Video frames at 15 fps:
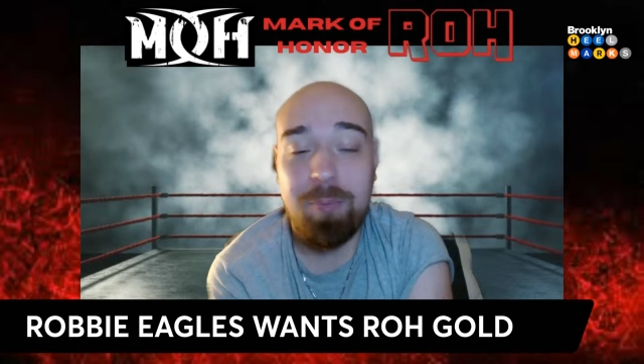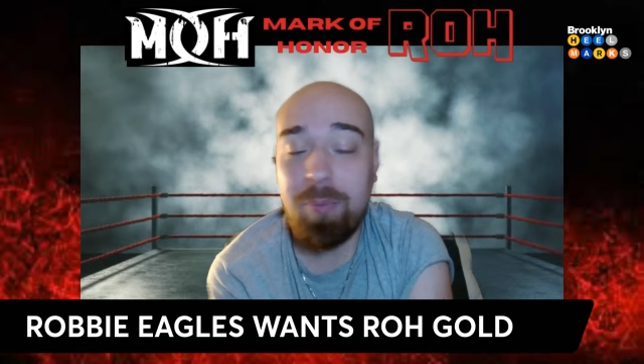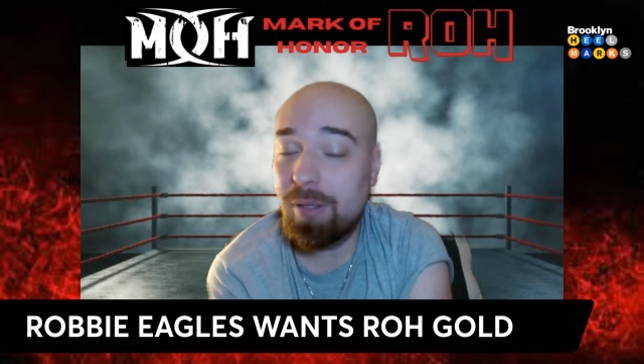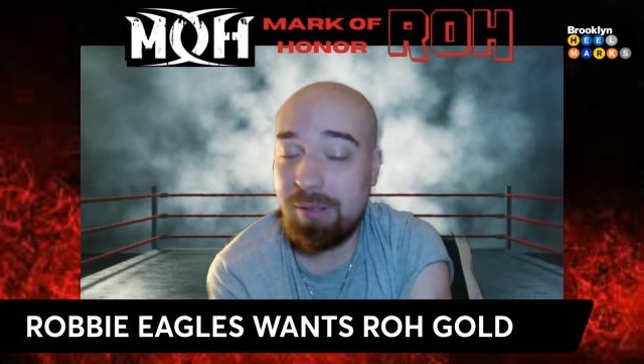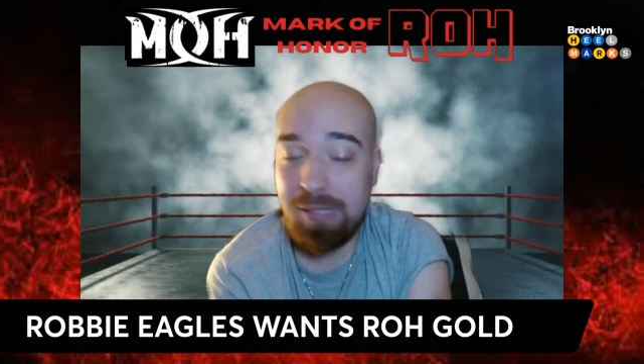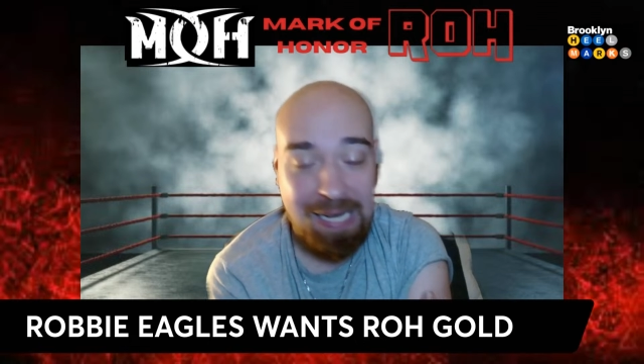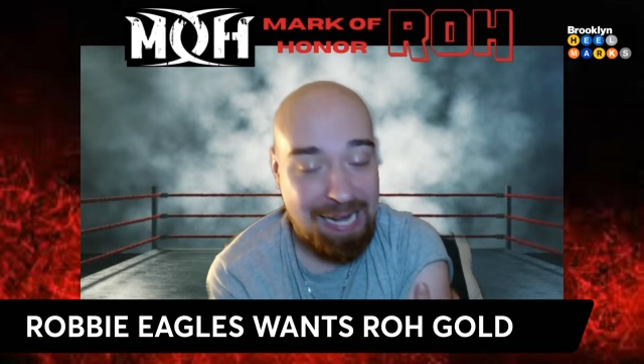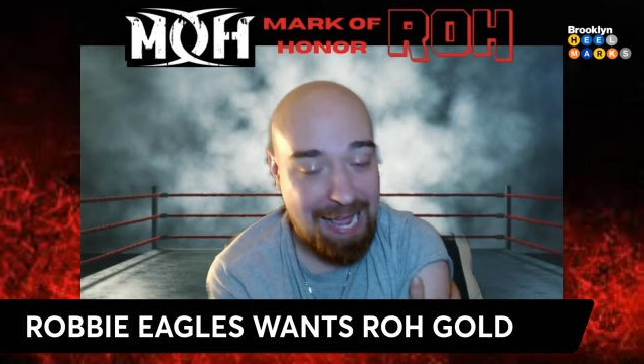but
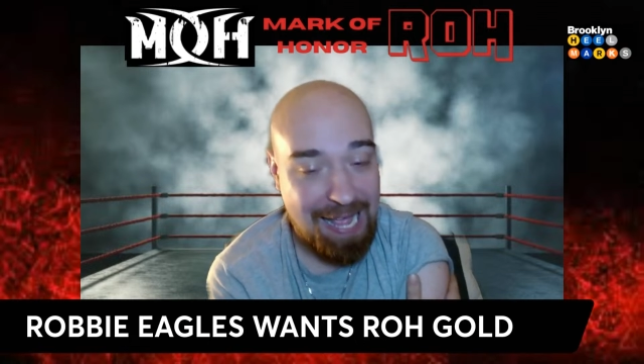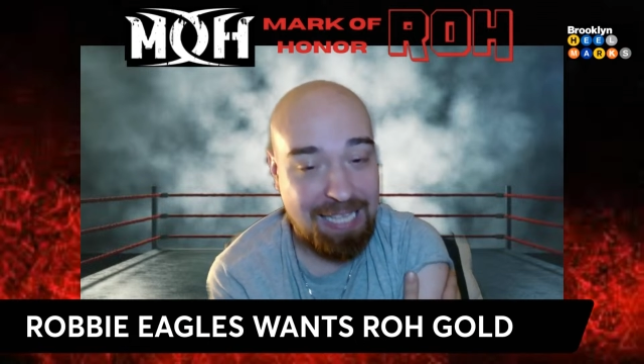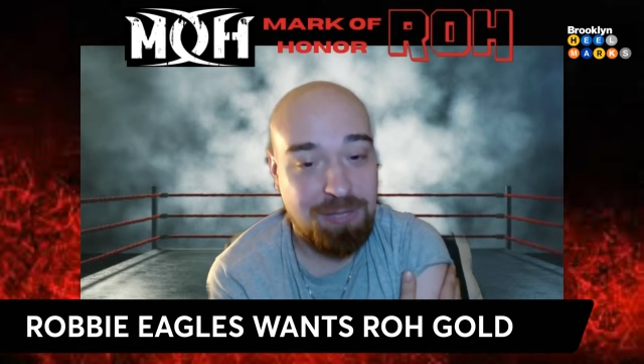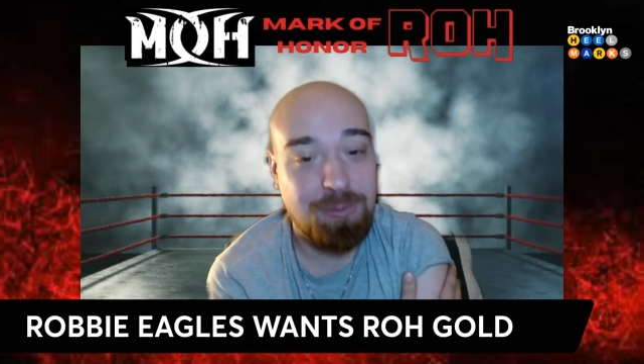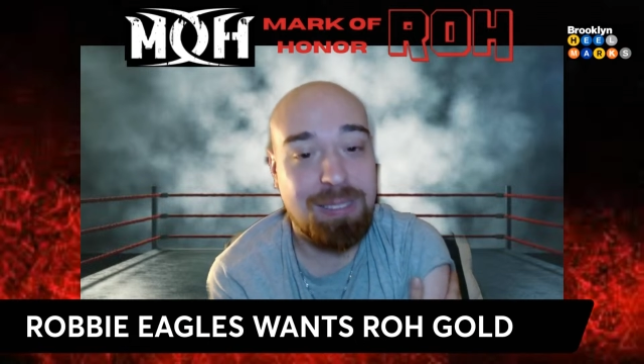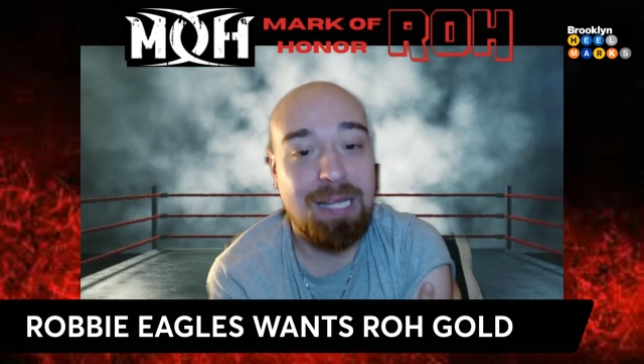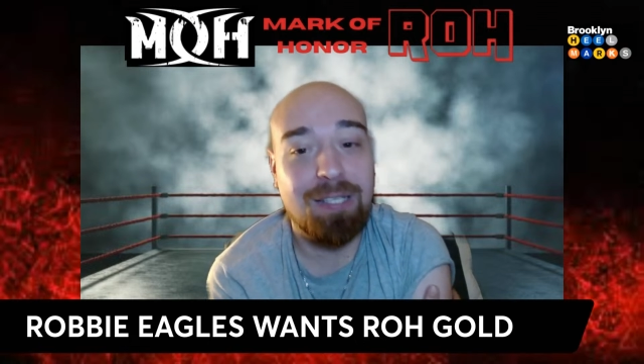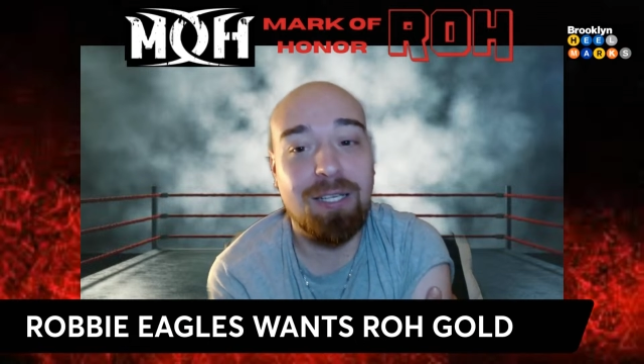an
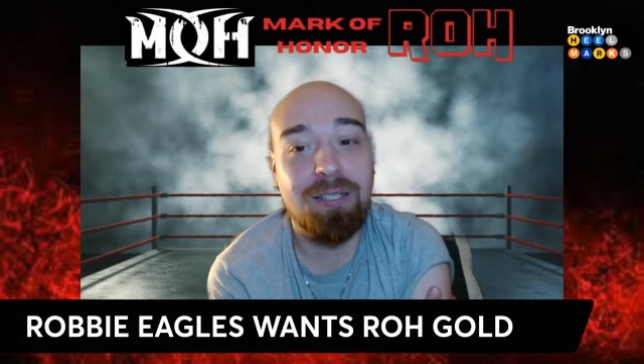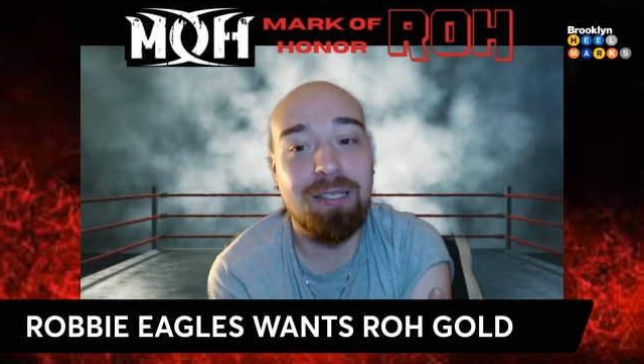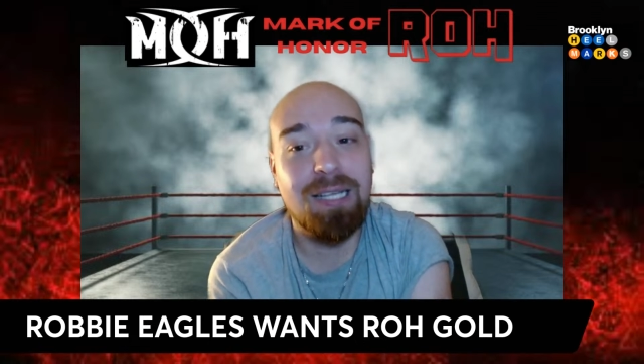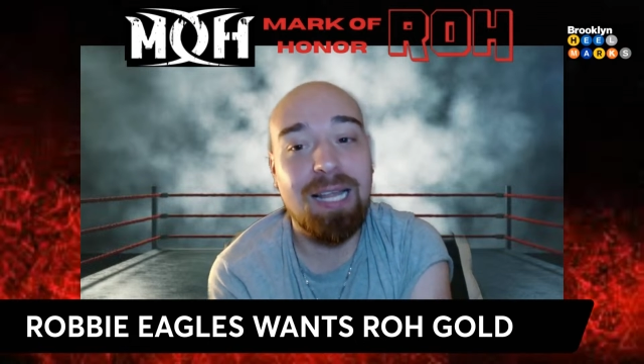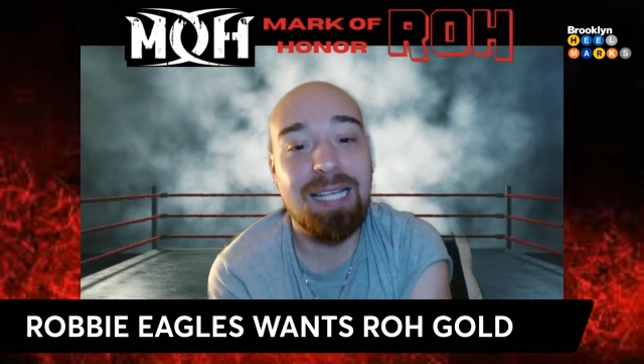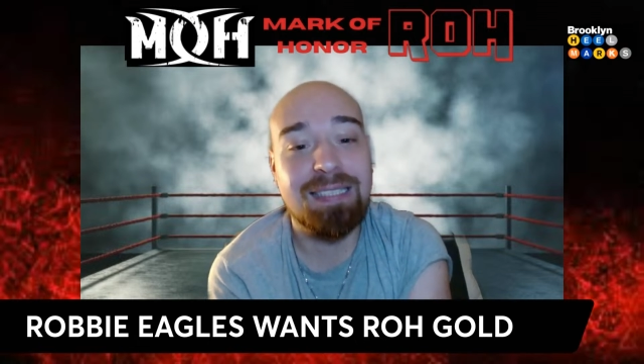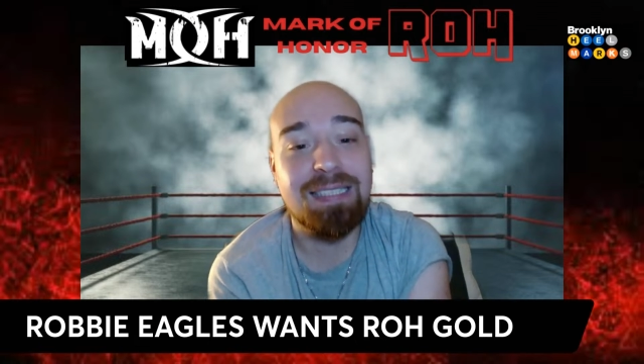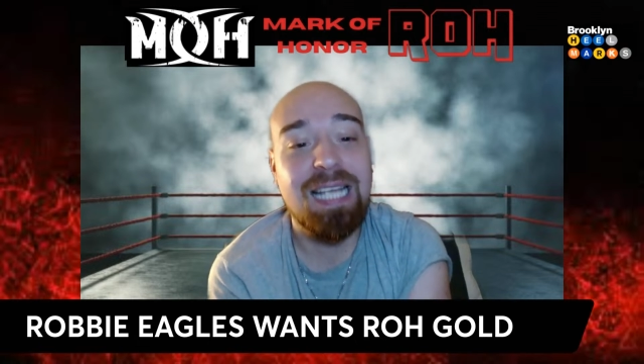enhancement talent
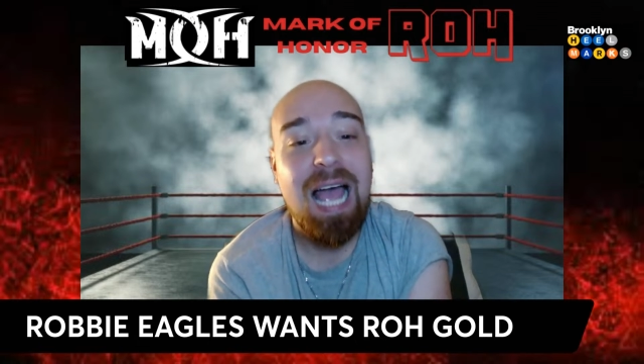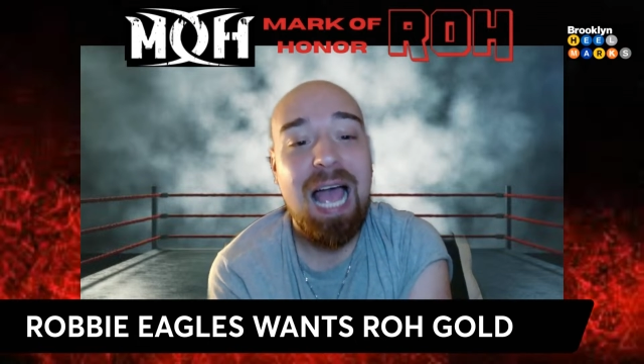nonetheless.